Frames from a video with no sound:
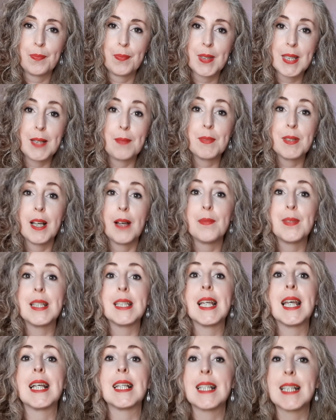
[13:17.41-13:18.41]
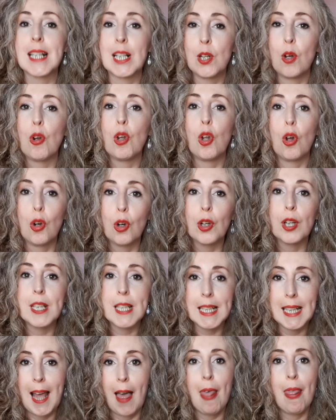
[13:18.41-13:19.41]
Sometimes it takes us a lot longer
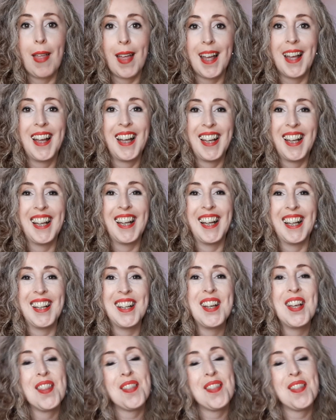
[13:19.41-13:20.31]
to get there.